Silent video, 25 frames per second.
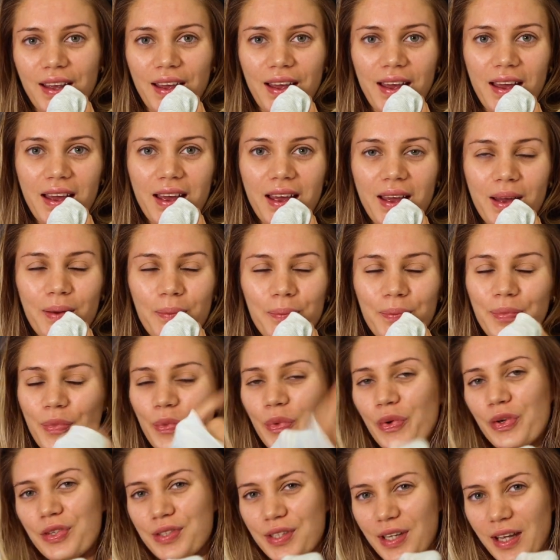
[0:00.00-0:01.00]

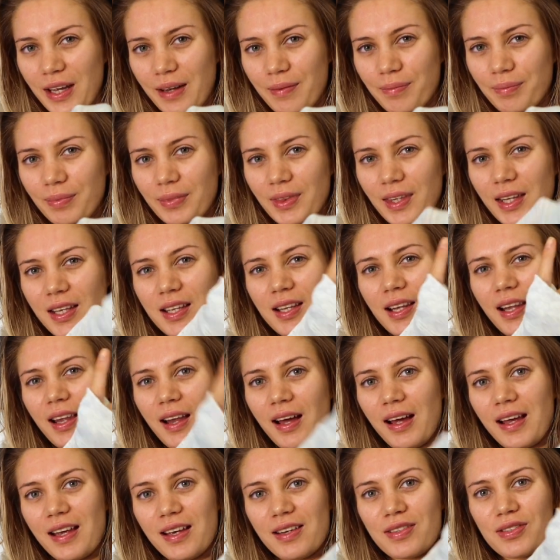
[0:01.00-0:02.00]
What was it?
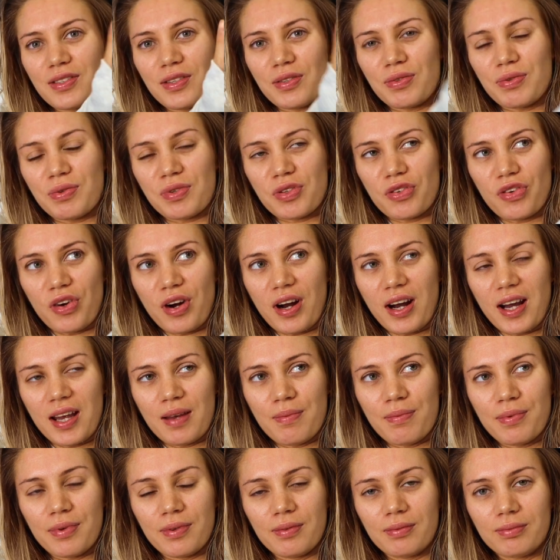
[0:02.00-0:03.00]
Like,
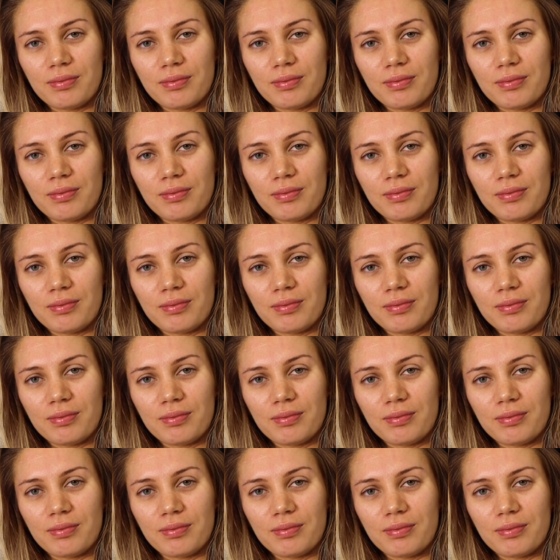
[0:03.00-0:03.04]
subscribe,